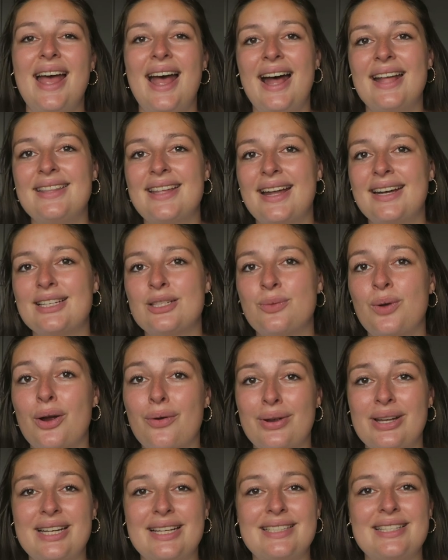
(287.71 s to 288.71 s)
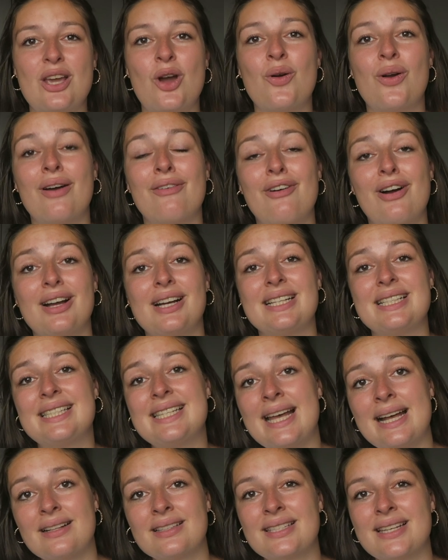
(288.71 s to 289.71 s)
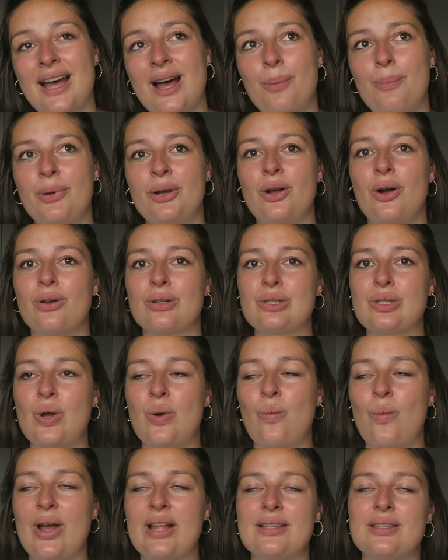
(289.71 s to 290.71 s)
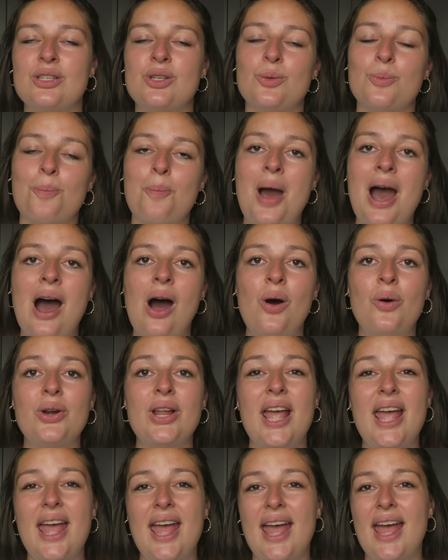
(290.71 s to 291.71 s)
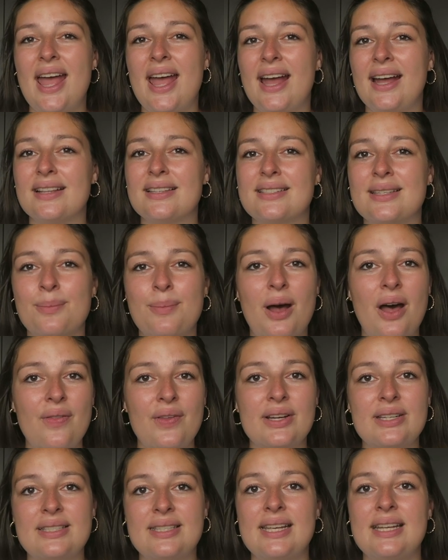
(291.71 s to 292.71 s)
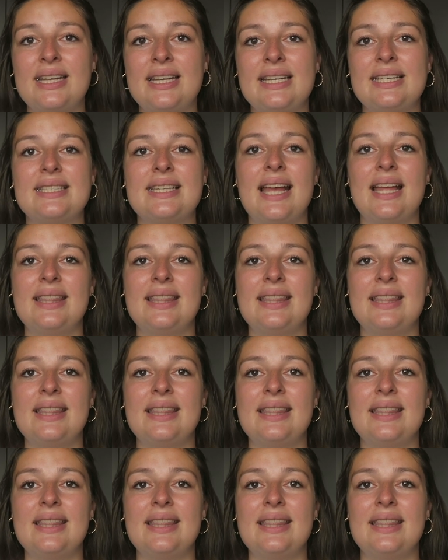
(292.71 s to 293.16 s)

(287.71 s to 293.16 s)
and that is where we did the Okavango Delta, but also went to Maun and some other cities,